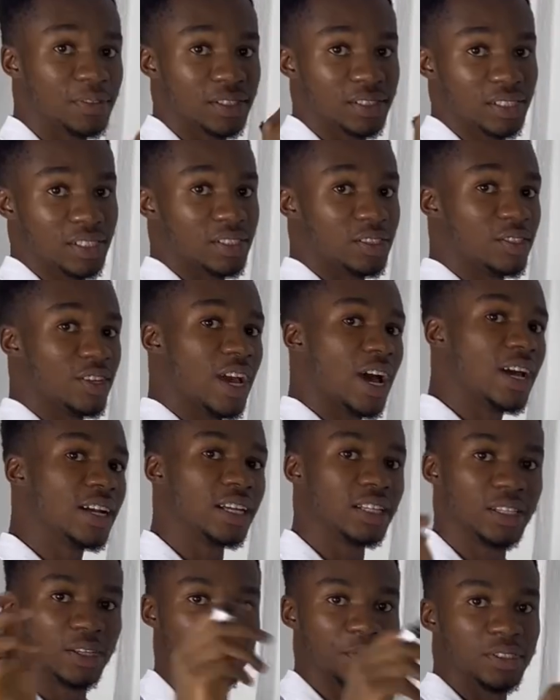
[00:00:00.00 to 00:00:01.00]
it's 60, add the
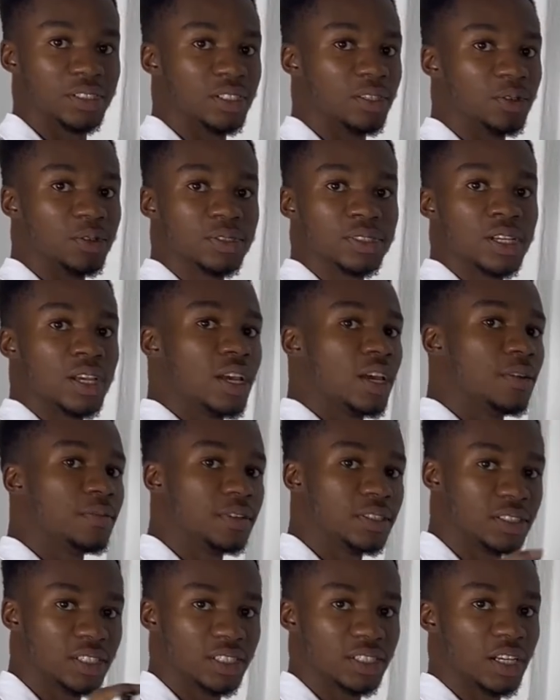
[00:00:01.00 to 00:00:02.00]
3 zeros. If
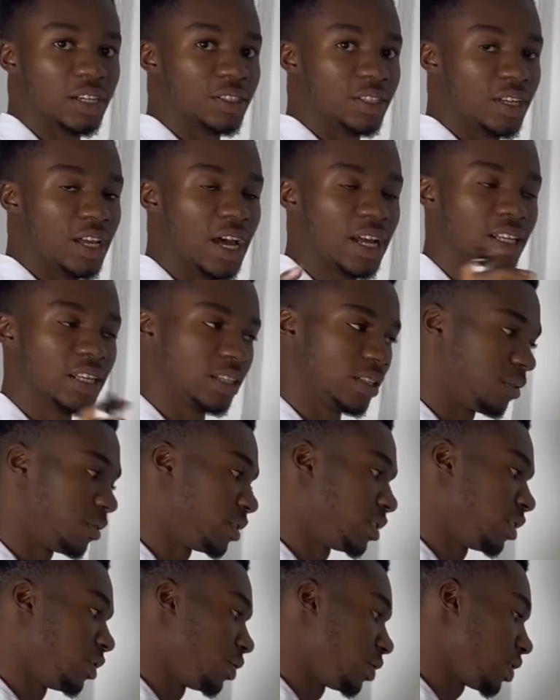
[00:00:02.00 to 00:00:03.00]
it's 600, add the 3
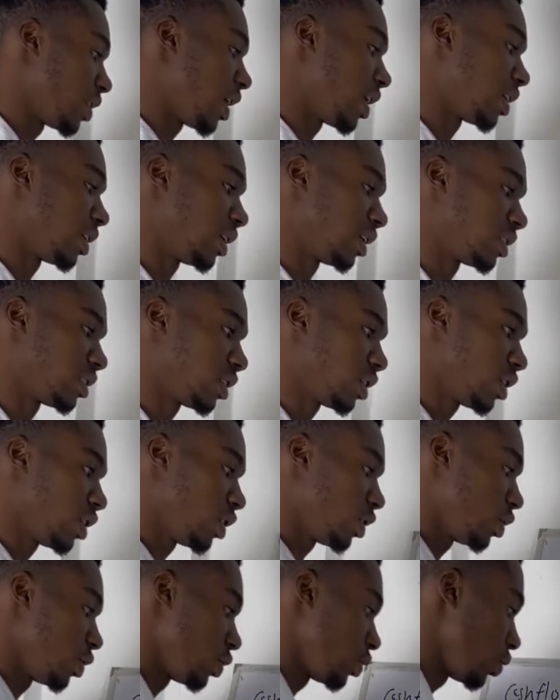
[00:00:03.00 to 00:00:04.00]
zeros, like that.
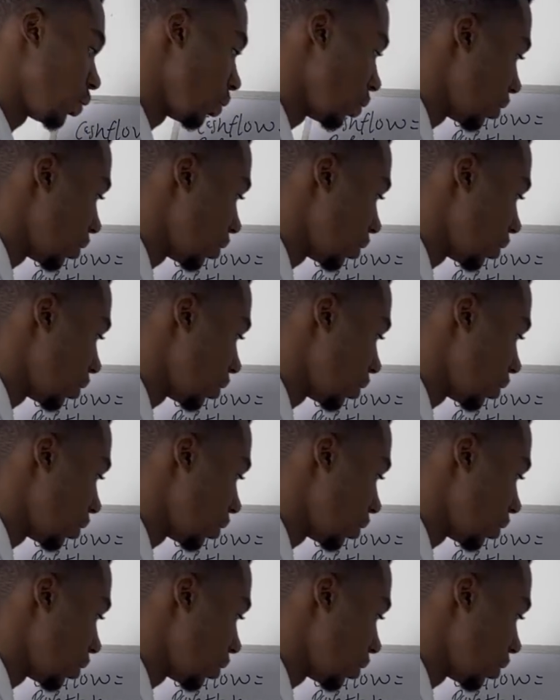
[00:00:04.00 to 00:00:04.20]
So